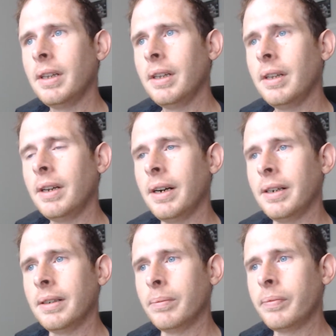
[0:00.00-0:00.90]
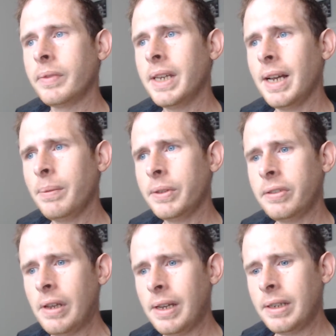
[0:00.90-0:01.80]
Um, yeah, I would
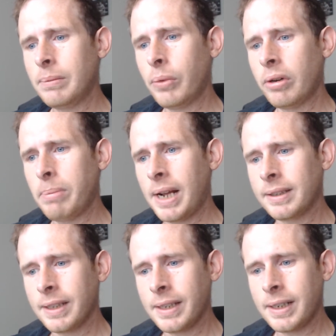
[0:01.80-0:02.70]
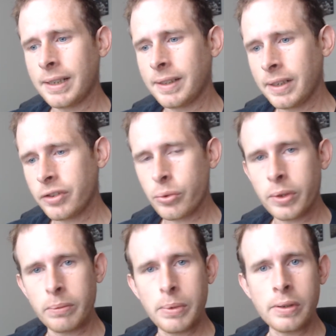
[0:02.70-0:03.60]
say more back then I did enjoy
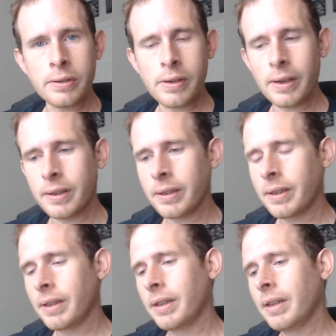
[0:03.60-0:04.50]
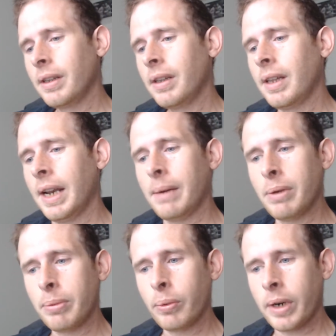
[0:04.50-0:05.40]
their music, and I
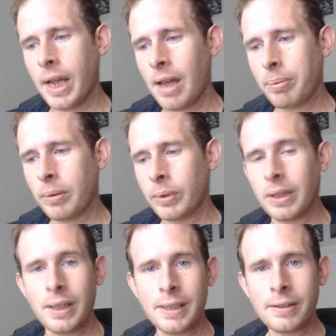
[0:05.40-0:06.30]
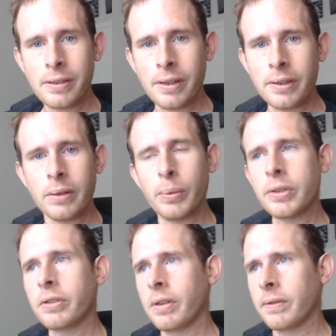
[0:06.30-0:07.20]
remember what happened with the lead singer, which
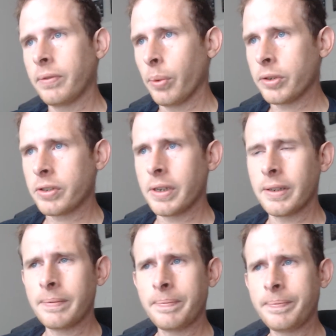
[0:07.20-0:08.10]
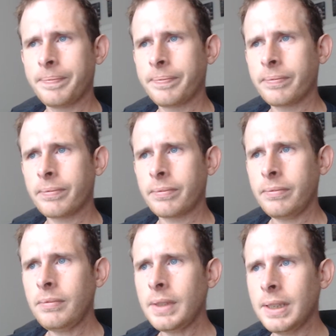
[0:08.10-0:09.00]
is unfortunate.
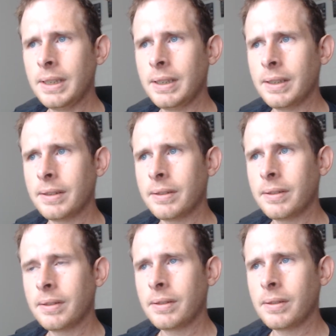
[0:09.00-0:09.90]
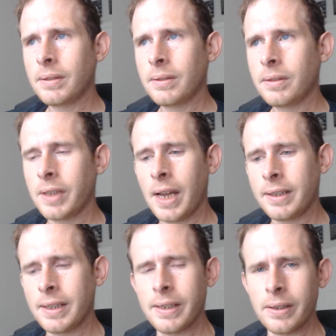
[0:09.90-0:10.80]
Uh, sad
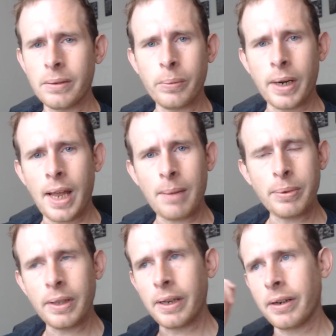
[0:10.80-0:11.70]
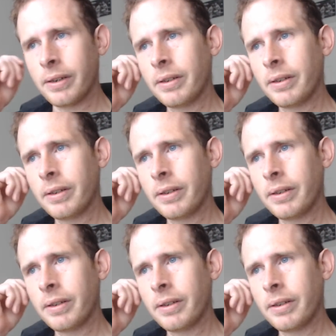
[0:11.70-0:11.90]
to hear what happened there.